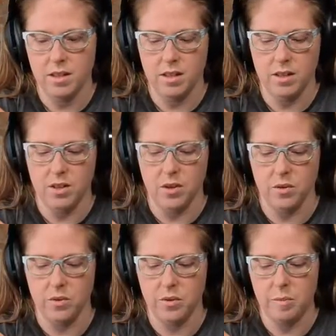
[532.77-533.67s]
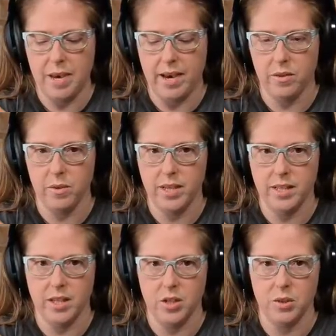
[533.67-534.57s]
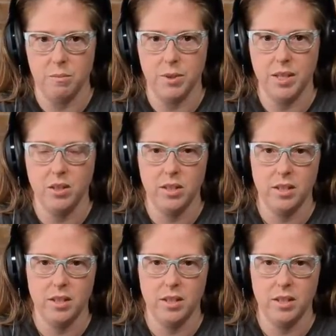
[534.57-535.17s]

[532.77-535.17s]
those pathways I just built.